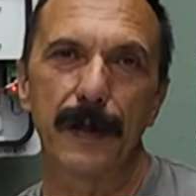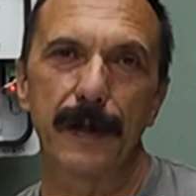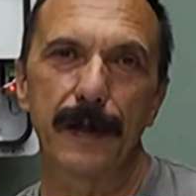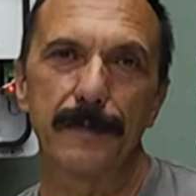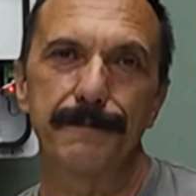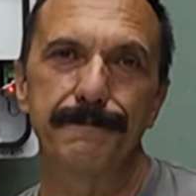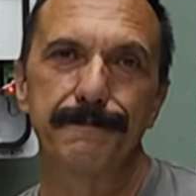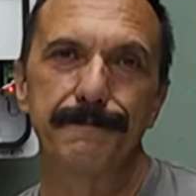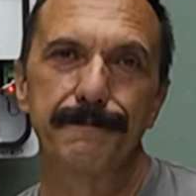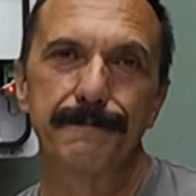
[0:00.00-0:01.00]
Hope
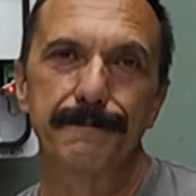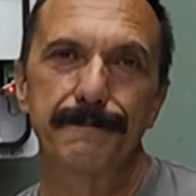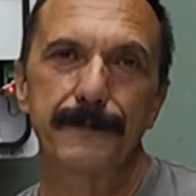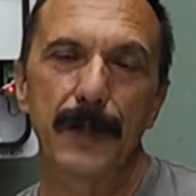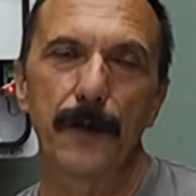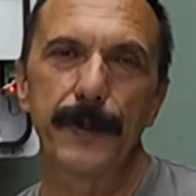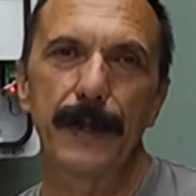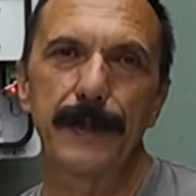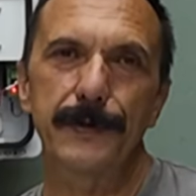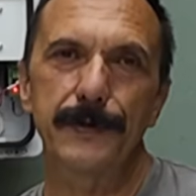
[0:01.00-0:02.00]
you
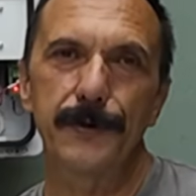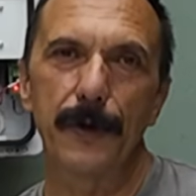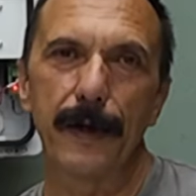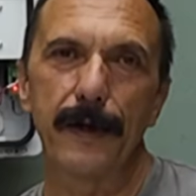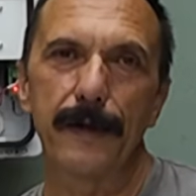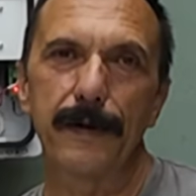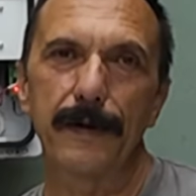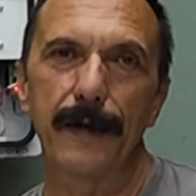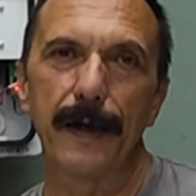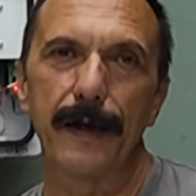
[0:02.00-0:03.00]
guys enjoyed it,
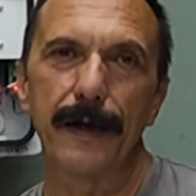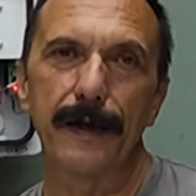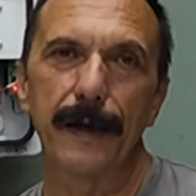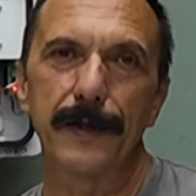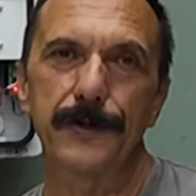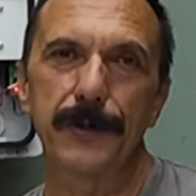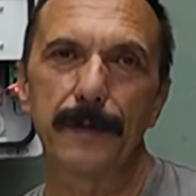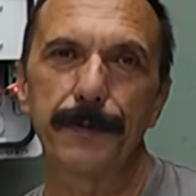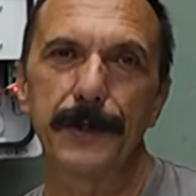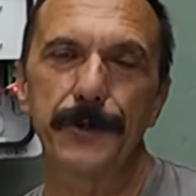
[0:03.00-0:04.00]
and I sure
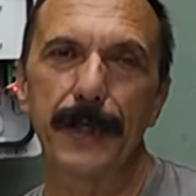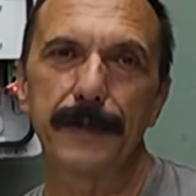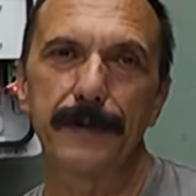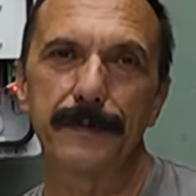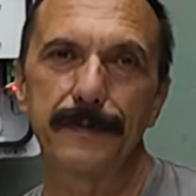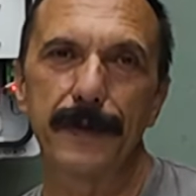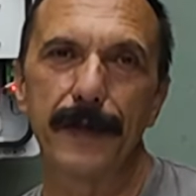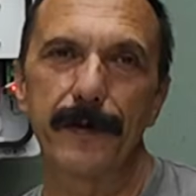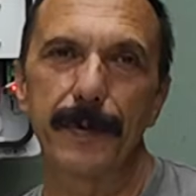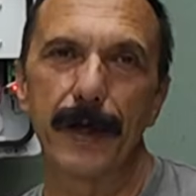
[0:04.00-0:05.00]
appreciate
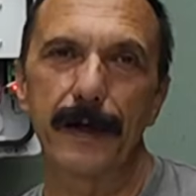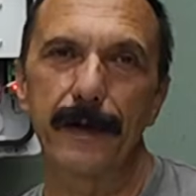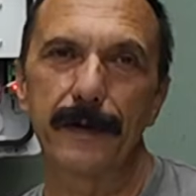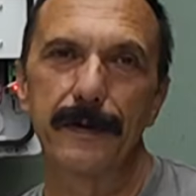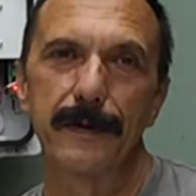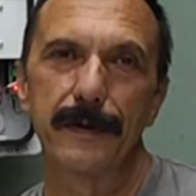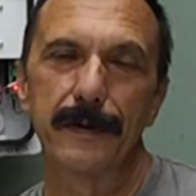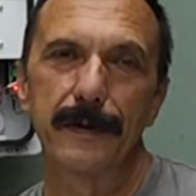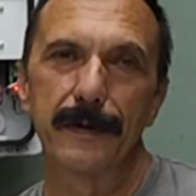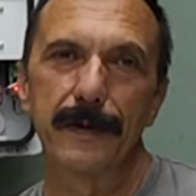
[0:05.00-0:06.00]
everybody.
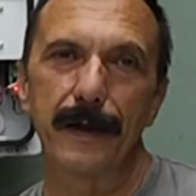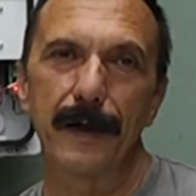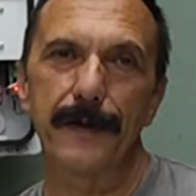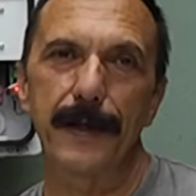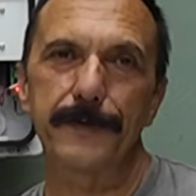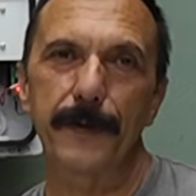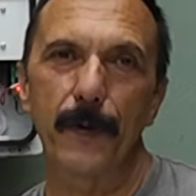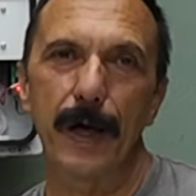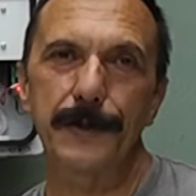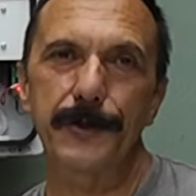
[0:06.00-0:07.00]
Thanks for
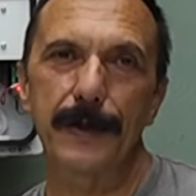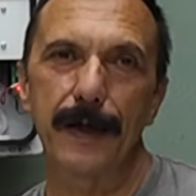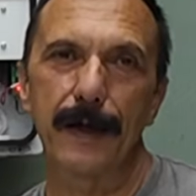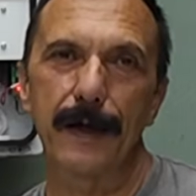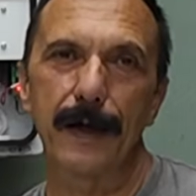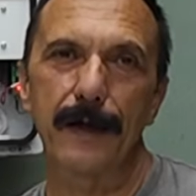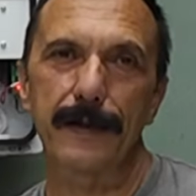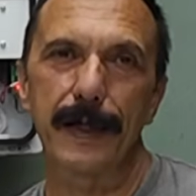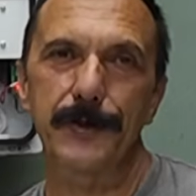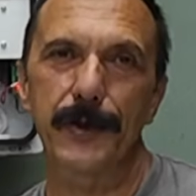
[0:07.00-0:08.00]
watching, and I'll
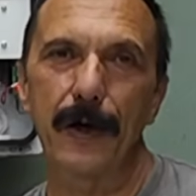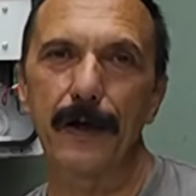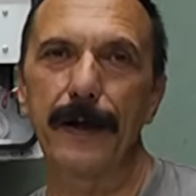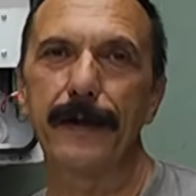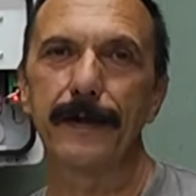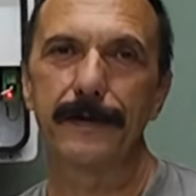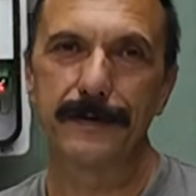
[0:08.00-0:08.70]
catch you all later.